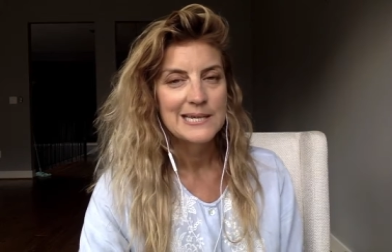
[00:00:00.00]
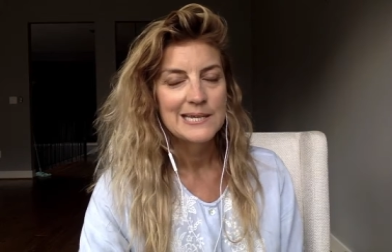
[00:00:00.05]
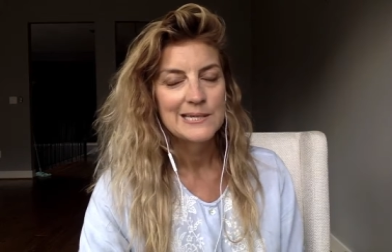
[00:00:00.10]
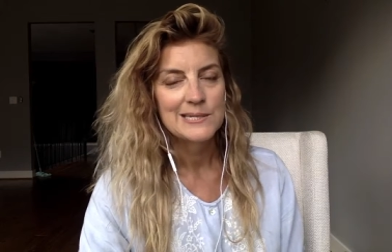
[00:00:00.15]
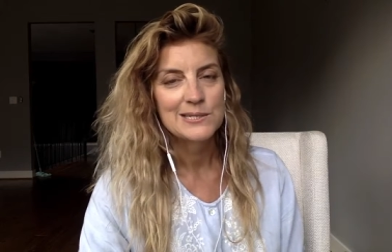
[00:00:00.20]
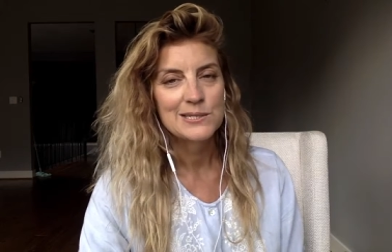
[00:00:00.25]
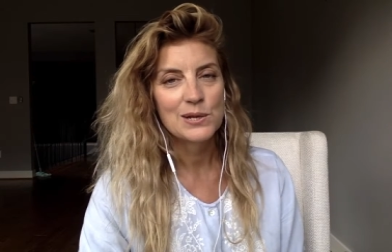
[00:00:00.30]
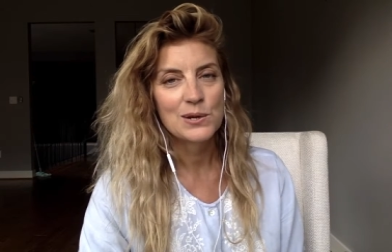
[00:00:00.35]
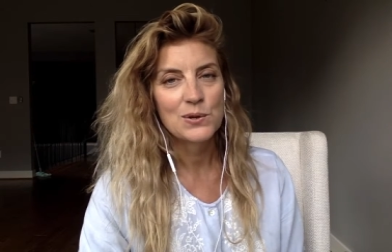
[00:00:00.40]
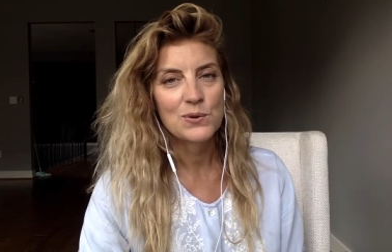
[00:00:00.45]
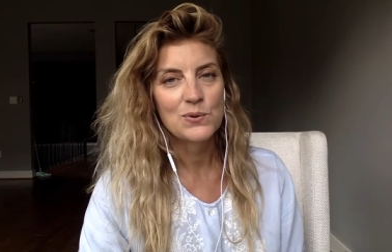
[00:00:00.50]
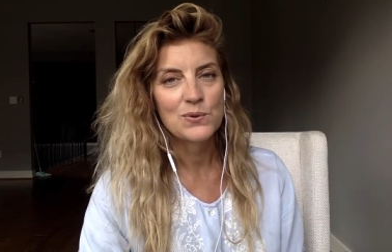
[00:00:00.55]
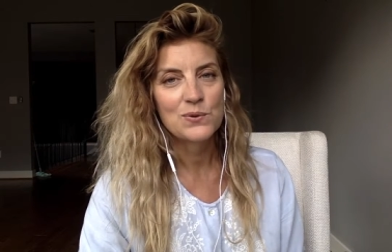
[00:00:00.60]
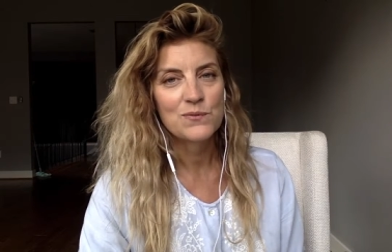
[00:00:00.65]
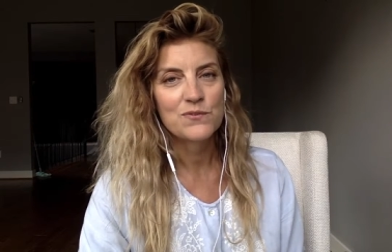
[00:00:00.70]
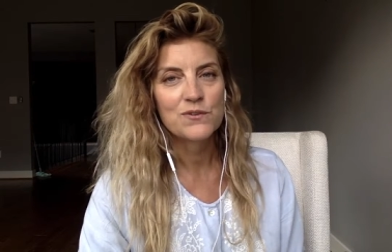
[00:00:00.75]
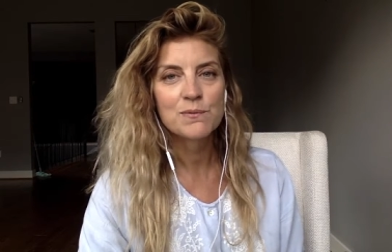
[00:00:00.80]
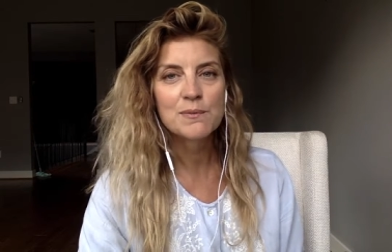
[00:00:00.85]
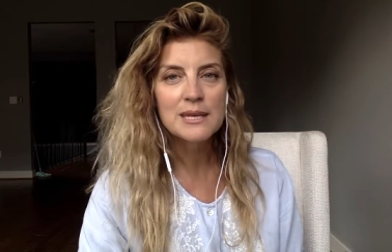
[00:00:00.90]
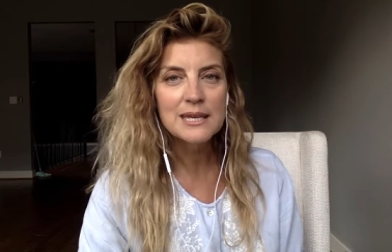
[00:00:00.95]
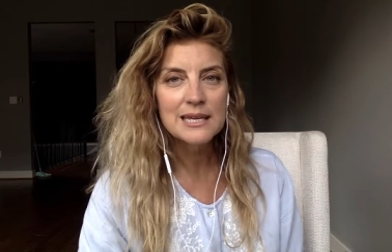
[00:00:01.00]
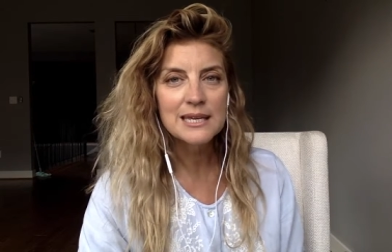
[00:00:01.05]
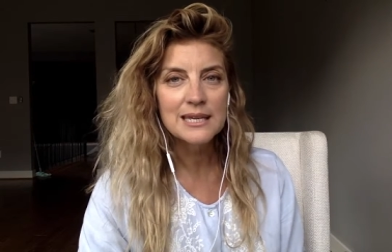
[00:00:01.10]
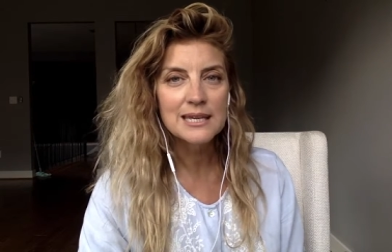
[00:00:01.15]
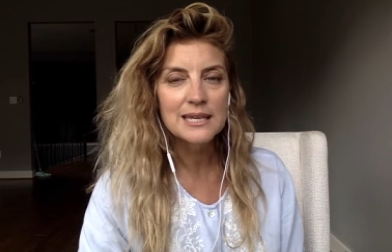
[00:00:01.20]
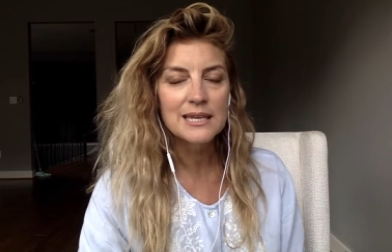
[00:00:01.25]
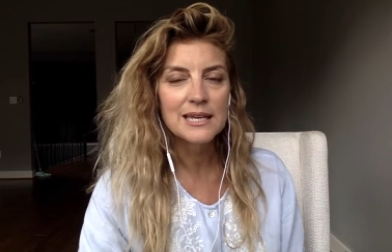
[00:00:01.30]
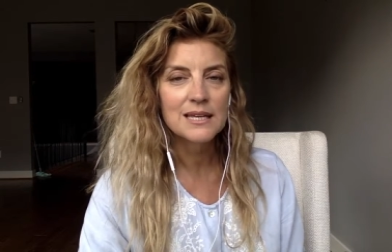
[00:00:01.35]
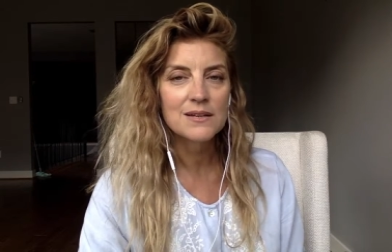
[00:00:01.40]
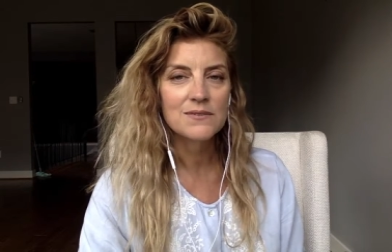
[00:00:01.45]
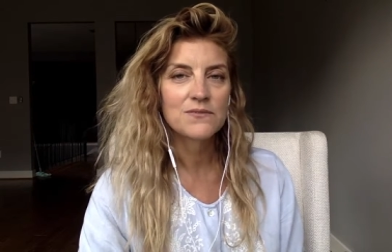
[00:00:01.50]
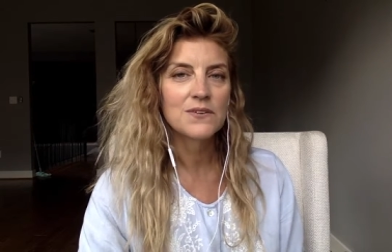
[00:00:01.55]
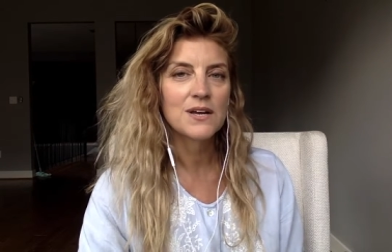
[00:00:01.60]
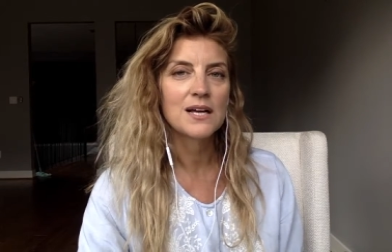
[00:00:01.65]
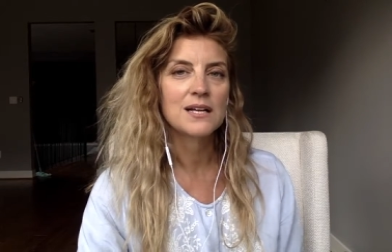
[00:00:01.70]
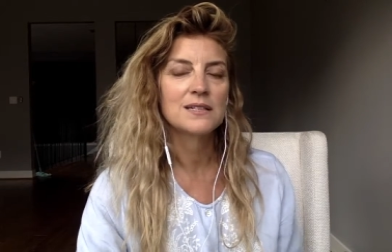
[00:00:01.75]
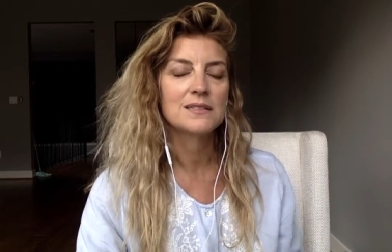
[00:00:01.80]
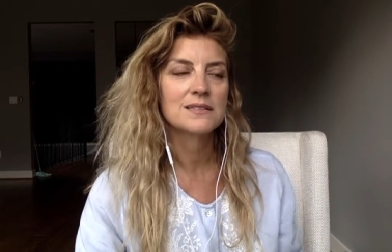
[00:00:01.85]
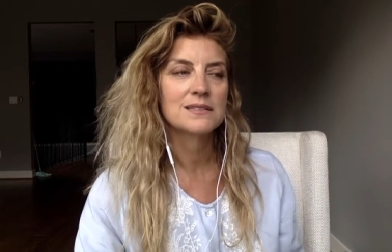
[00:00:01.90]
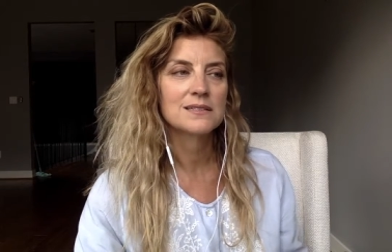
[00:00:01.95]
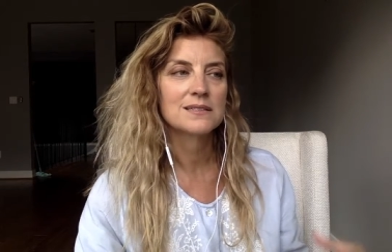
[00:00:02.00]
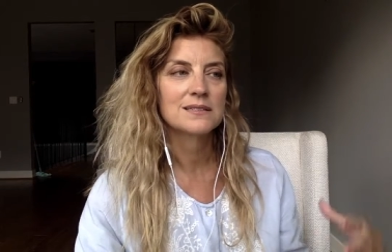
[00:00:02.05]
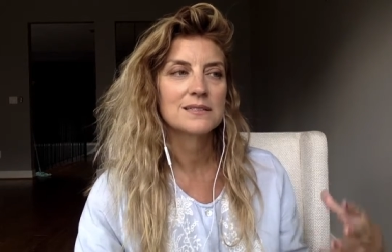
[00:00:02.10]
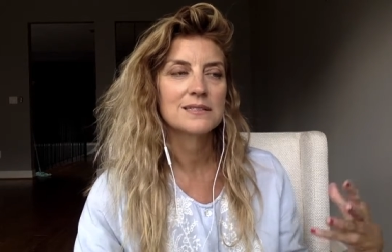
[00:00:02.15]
So for me, it felt